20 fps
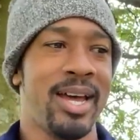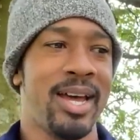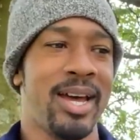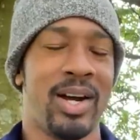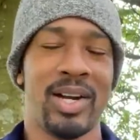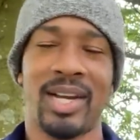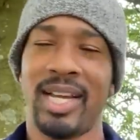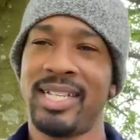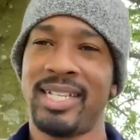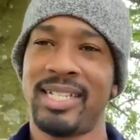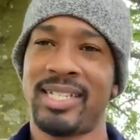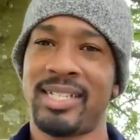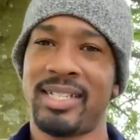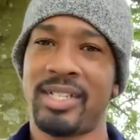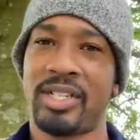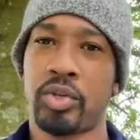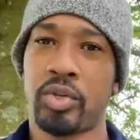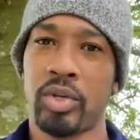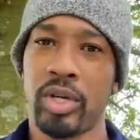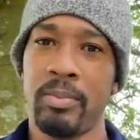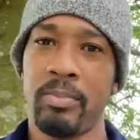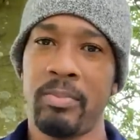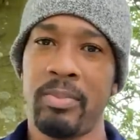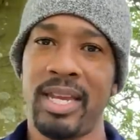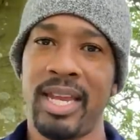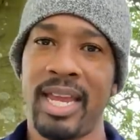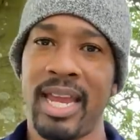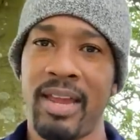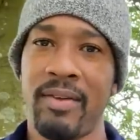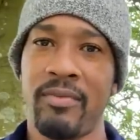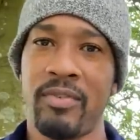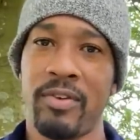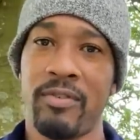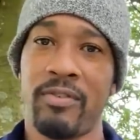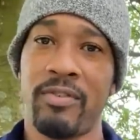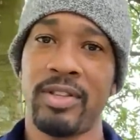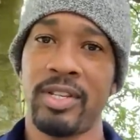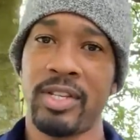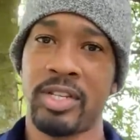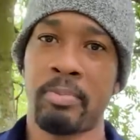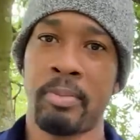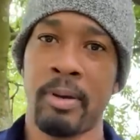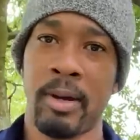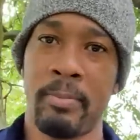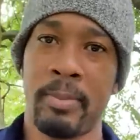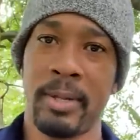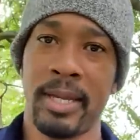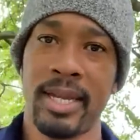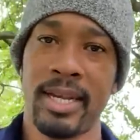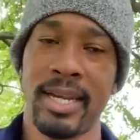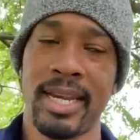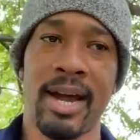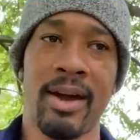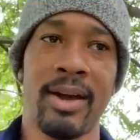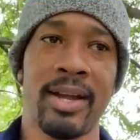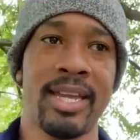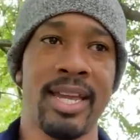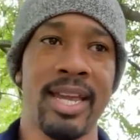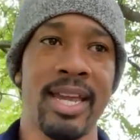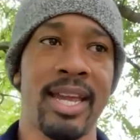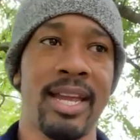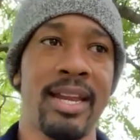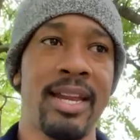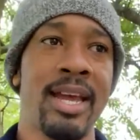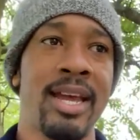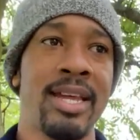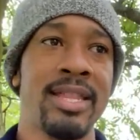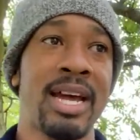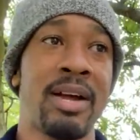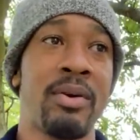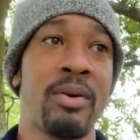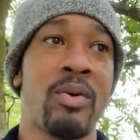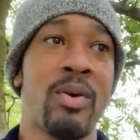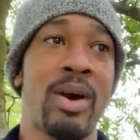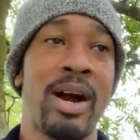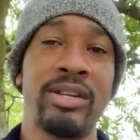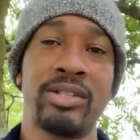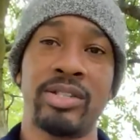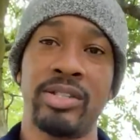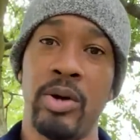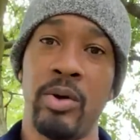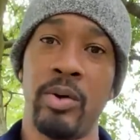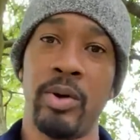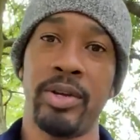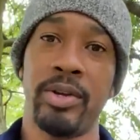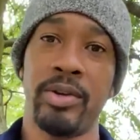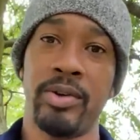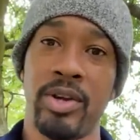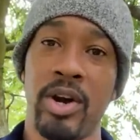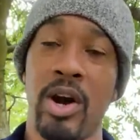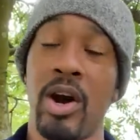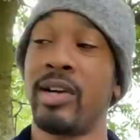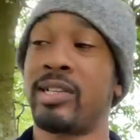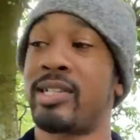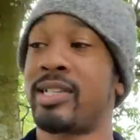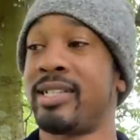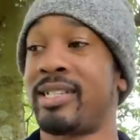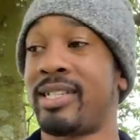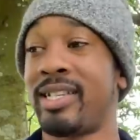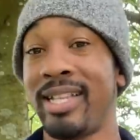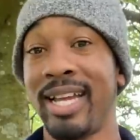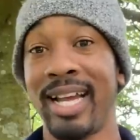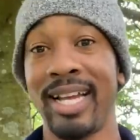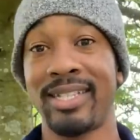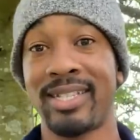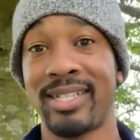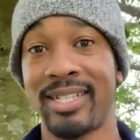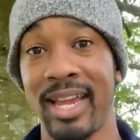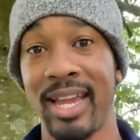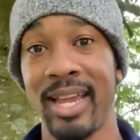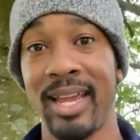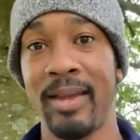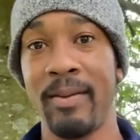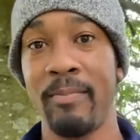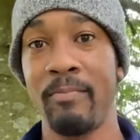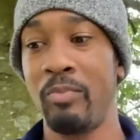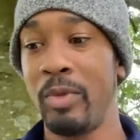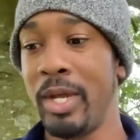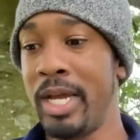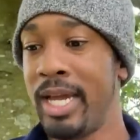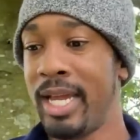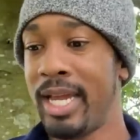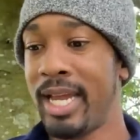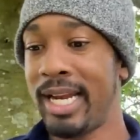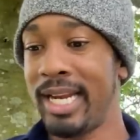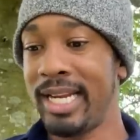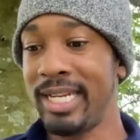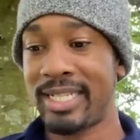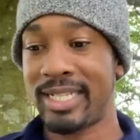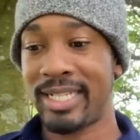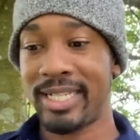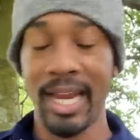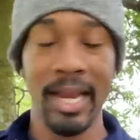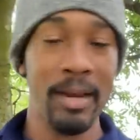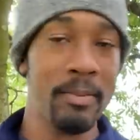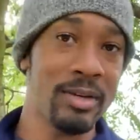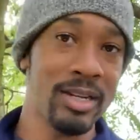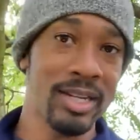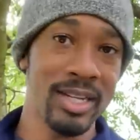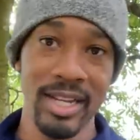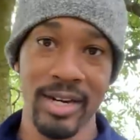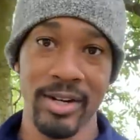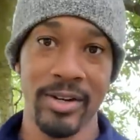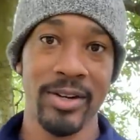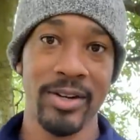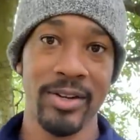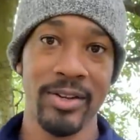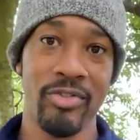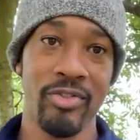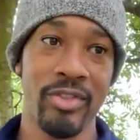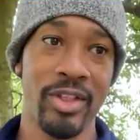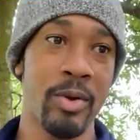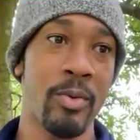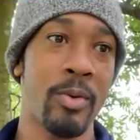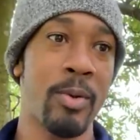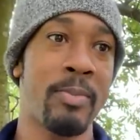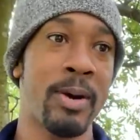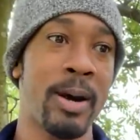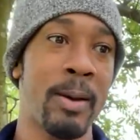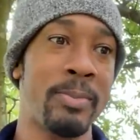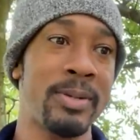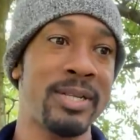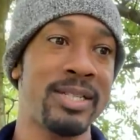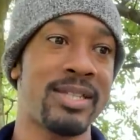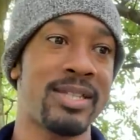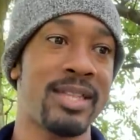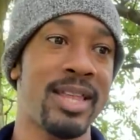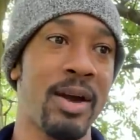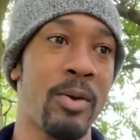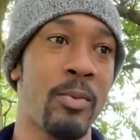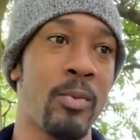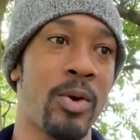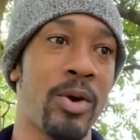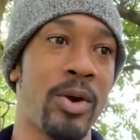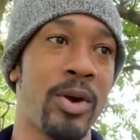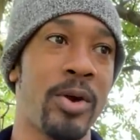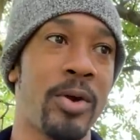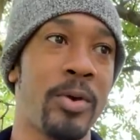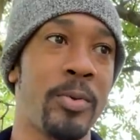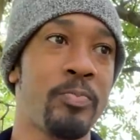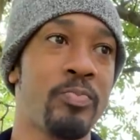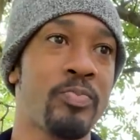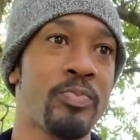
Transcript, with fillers: okay, this is extreme behavior for this puppy. Now, again, that requires knowing your dogs because in that same, in his same litter, there were puppies that were